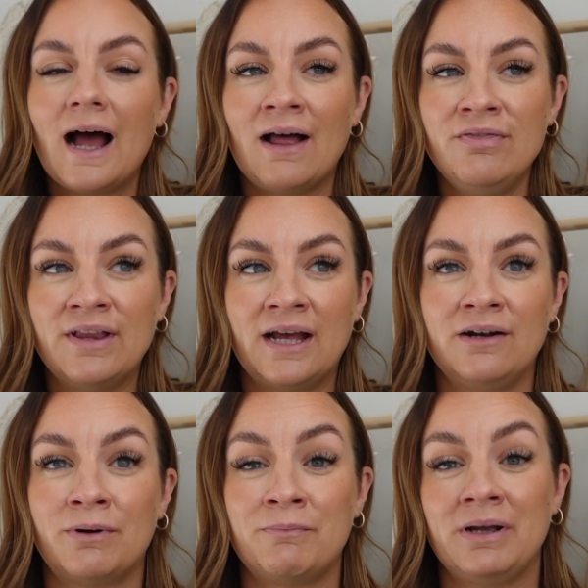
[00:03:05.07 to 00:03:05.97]
And
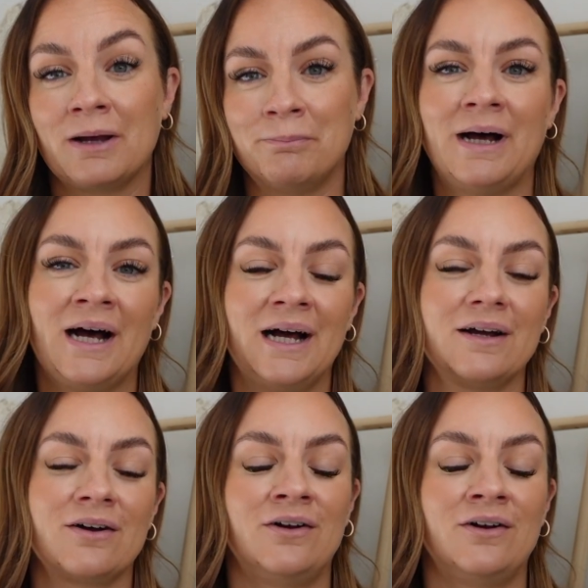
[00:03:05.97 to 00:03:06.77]
then when we get back,